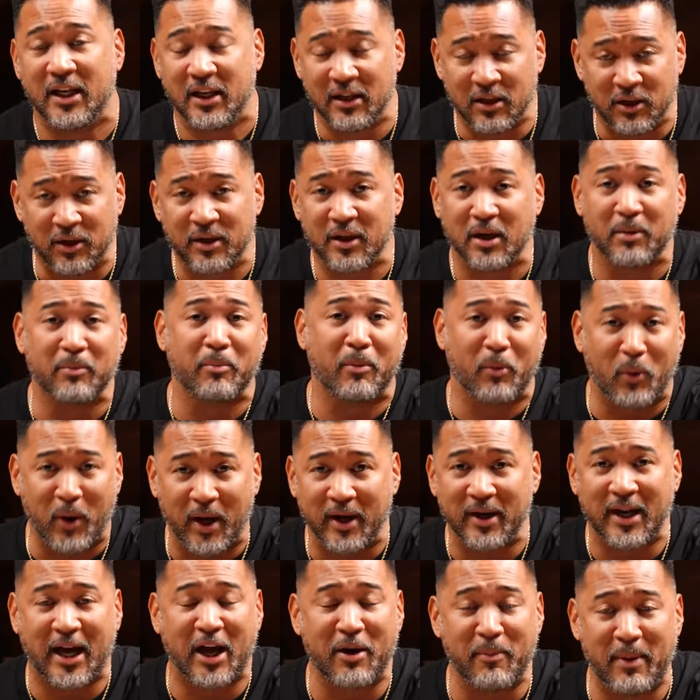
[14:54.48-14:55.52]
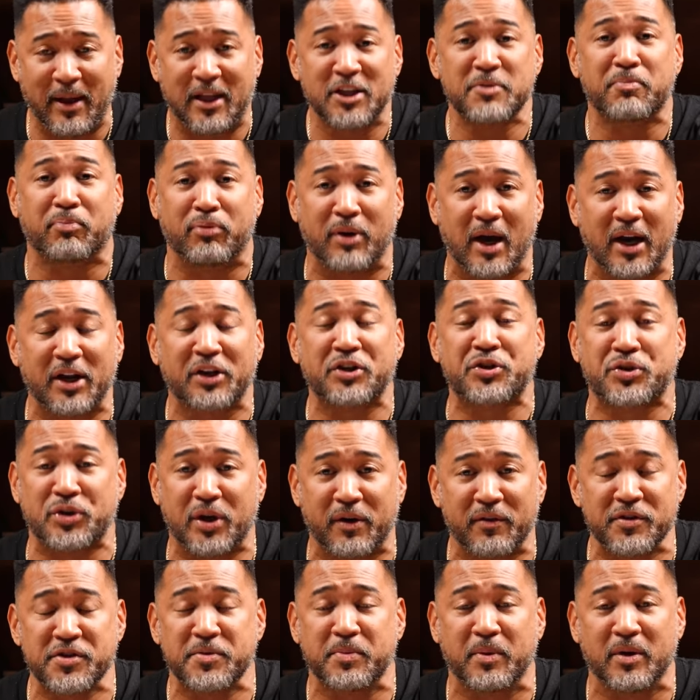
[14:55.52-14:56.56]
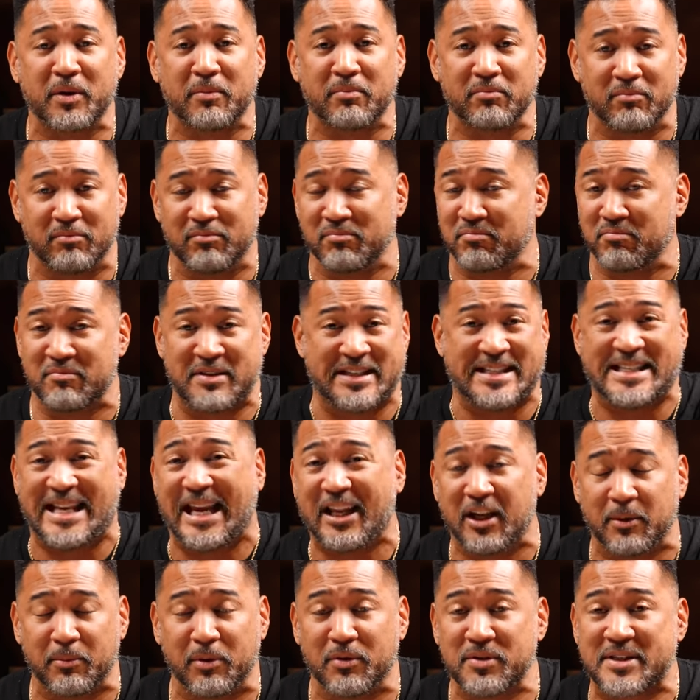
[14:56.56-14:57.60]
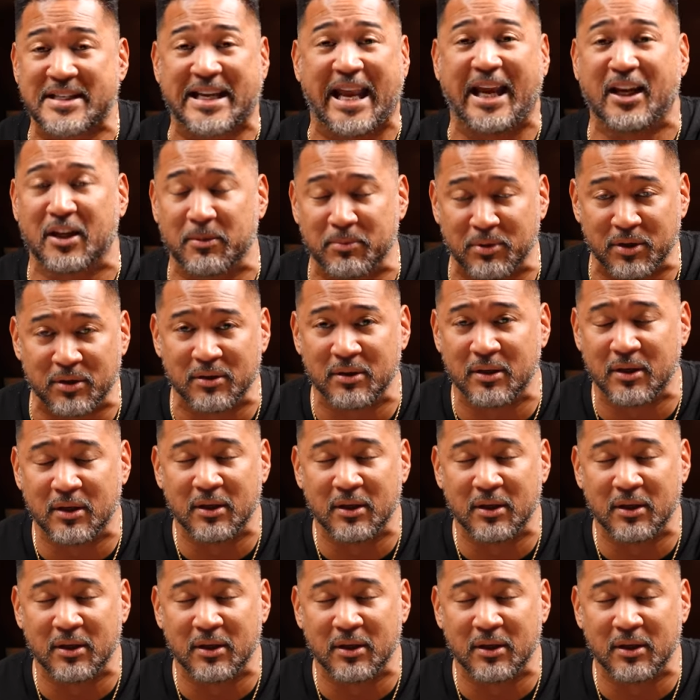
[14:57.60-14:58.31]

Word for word: can learn number one, how to make his product serviceable and saleable and scalable.